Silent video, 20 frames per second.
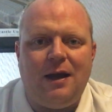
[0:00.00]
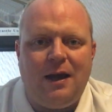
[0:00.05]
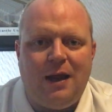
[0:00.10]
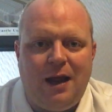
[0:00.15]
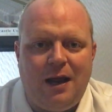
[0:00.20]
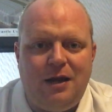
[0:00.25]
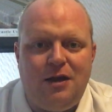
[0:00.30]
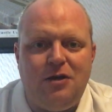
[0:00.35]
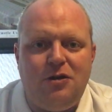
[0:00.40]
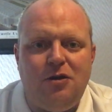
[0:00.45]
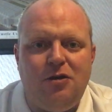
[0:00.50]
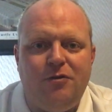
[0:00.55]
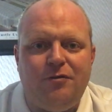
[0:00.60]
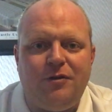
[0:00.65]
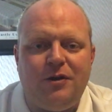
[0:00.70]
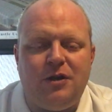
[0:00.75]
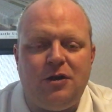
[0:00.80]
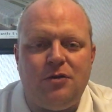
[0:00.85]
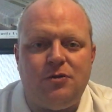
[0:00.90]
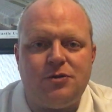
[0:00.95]
any new
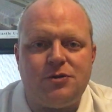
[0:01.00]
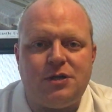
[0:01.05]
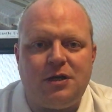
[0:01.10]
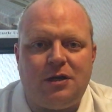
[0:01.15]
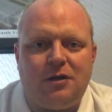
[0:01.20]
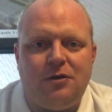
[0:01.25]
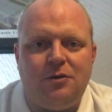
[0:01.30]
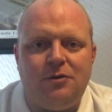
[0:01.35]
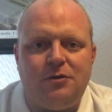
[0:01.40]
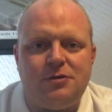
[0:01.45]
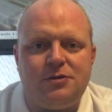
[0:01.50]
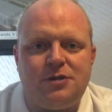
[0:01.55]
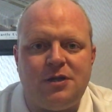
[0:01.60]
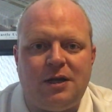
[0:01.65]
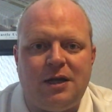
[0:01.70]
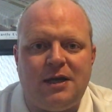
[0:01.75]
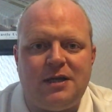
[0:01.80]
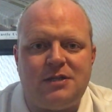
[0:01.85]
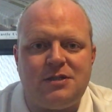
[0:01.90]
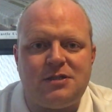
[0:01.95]
videos, including
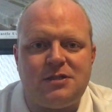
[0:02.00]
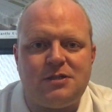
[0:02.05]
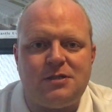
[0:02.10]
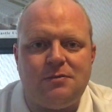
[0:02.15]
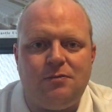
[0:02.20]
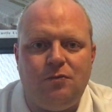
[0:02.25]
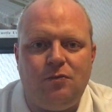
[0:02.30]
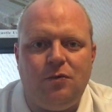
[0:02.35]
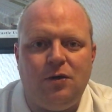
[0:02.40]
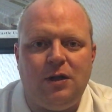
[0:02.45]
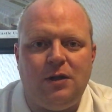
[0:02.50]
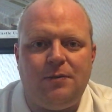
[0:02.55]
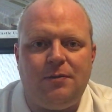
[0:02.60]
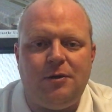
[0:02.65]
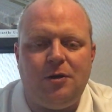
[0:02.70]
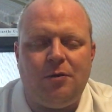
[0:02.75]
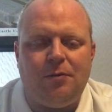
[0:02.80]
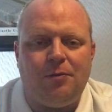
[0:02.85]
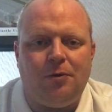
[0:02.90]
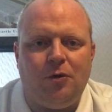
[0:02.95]
tonight's, will
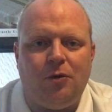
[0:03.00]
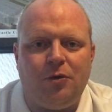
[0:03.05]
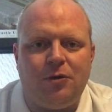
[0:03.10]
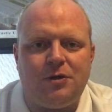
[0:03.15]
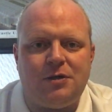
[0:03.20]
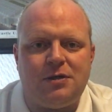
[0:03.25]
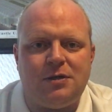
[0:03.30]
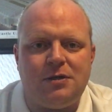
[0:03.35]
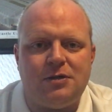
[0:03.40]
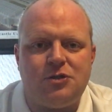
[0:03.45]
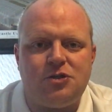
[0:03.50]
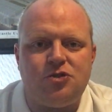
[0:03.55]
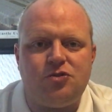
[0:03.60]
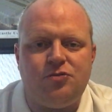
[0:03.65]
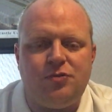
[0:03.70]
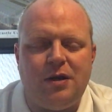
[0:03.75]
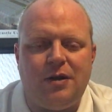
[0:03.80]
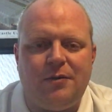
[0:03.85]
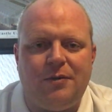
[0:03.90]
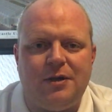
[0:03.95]
be uploaded
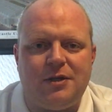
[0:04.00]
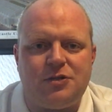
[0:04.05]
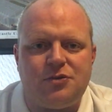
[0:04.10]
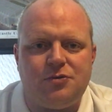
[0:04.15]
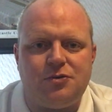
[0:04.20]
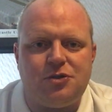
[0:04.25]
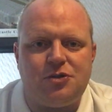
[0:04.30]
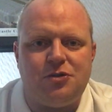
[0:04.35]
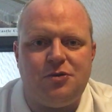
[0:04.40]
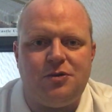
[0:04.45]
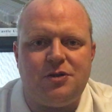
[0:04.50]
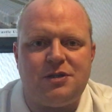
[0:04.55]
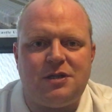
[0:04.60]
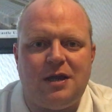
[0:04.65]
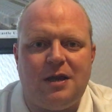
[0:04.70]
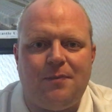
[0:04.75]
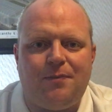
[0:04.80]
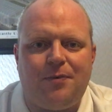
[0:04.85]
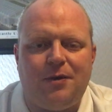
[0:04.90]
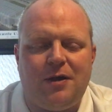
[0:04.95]
straight away. So as soon as
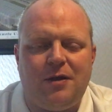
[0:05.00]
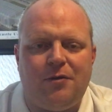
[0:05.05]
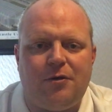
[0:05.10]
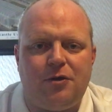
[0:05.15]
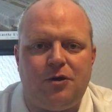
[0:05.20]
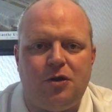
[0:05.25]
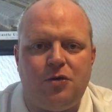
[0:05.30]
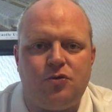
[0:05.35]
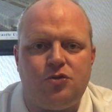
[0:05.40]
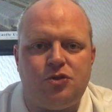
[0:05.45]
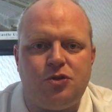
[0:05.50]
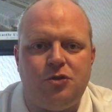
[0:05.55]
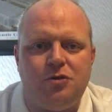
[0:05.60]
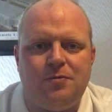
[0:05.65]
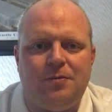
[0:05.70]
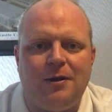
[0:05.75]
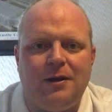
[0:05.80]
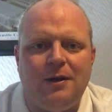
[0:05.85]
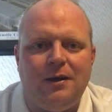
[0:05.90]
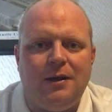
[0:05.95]
they appear on
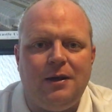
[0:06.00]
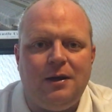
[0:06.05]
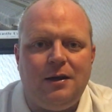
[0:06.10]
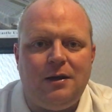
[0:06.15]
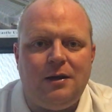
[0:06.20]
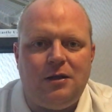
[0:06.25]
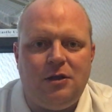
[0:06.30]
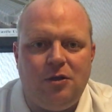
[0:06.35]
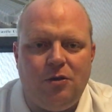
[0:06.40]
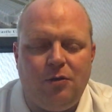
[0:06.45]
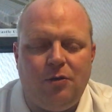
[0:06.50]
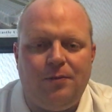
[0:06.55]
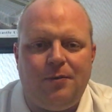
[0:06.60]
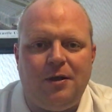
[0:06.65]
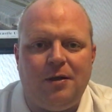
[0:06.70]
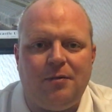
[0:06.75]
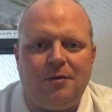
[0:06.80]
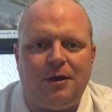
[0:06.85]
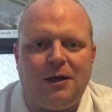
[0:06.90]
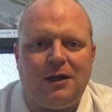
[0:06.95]
YouTube, you will
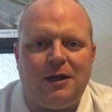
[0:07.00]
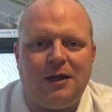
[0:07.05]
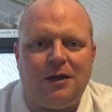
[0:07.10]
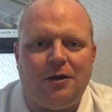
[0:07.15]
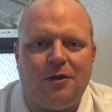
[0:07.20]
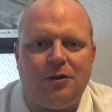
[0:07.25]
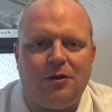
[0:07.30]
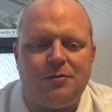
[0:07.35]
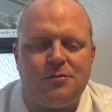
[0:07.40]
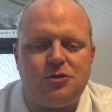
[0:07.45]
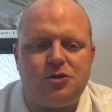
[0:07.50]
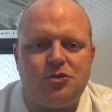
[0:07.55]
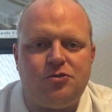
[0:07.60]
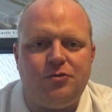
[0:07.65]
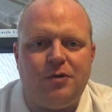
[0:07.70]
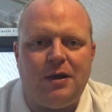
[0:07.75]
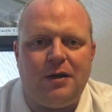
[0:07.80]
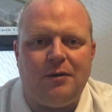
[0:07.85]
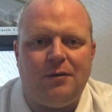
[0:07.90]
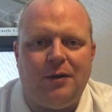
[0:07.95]
be able to click on them
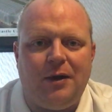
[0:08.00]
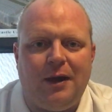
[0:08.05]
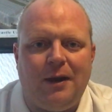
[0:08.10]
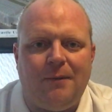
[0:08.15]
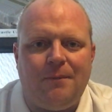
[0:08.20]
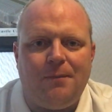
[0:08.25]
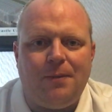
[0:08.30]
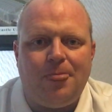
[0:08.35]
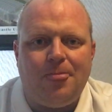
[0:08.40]
straight away.